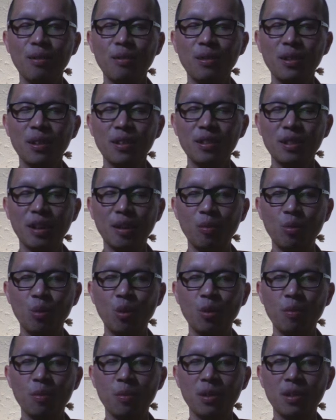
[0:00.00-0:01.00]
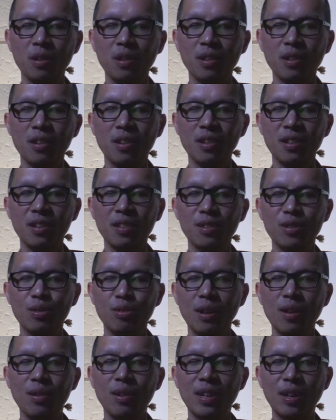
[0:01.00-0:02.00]
Feel that warmth
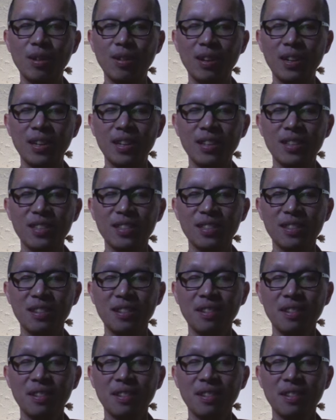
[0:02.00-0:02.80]
surrounding your eyes.